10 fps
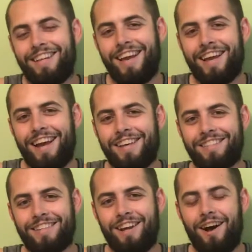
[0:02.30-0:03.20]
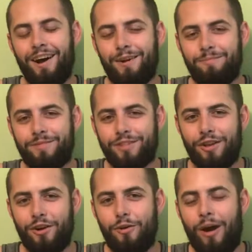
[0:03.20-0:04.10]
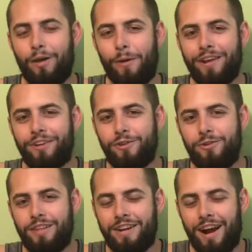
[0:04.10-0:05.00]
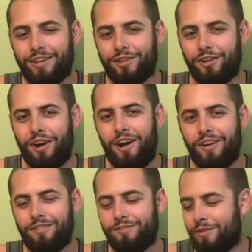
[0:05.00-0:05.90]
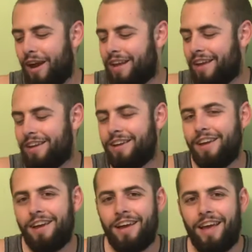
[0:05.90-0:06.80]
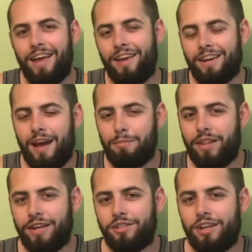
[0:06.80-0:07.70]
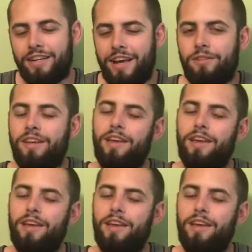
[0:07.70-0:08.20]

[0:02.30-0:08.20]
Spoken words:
Hey guys, so I went to the doctor on Friday and got my leg checked out.